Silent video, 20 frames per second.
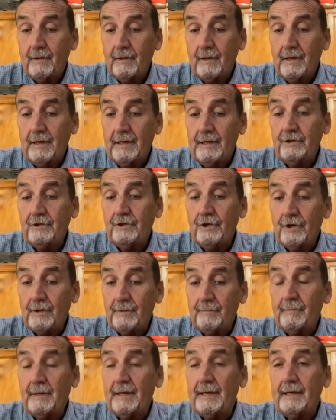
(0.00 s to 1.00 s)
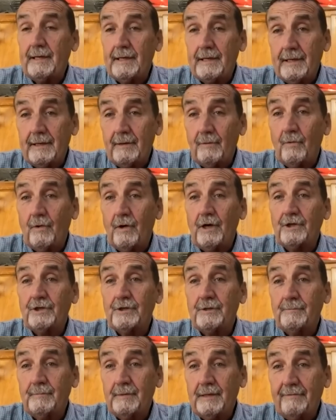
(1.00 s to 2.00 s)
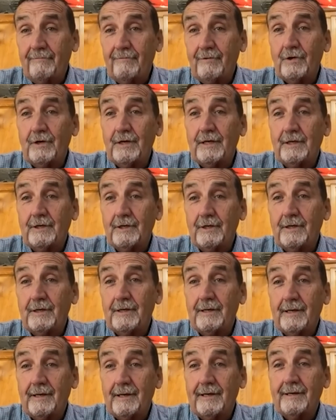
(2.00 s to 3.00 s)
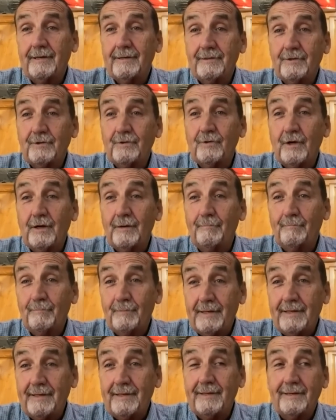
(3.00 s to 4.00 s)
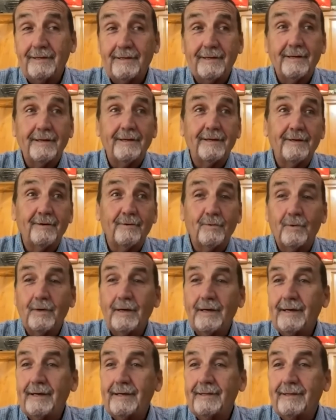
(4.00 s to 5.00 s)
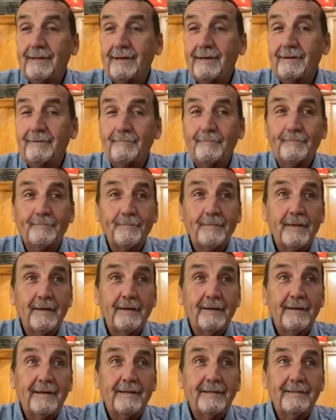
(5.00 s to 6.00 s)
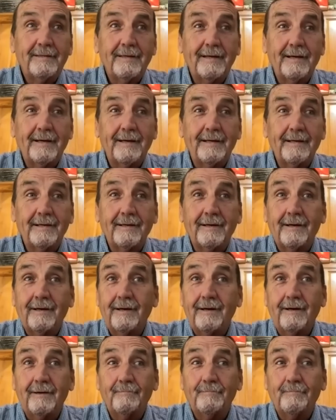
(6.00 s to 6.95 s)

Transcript: it took me and it washed me very good, like scrubbed me in a way that that uh,